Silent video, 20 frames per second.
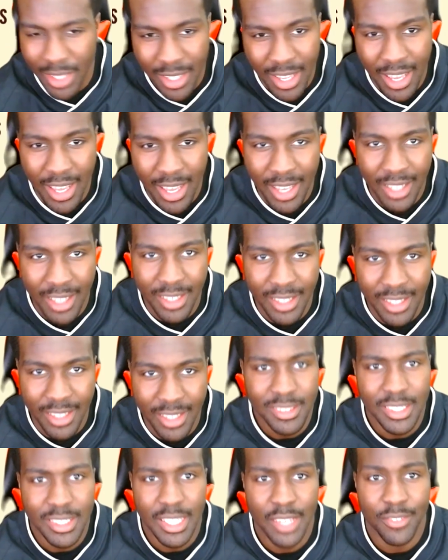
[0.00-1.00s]
and
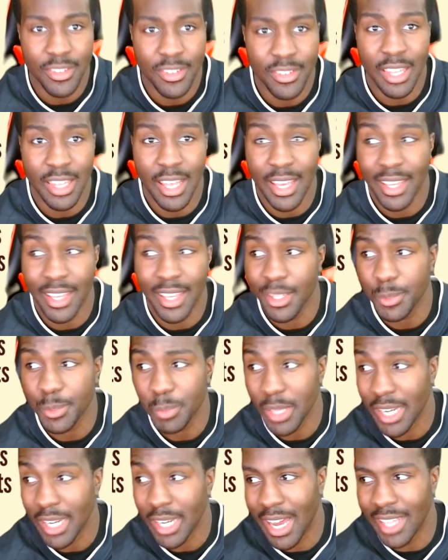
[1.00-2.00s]
even like
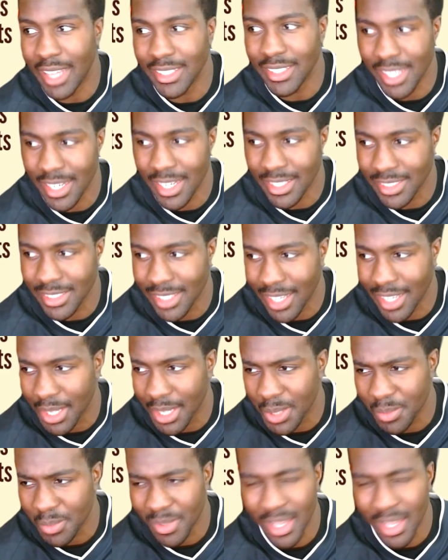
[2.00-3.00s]
in hindsight, it's like,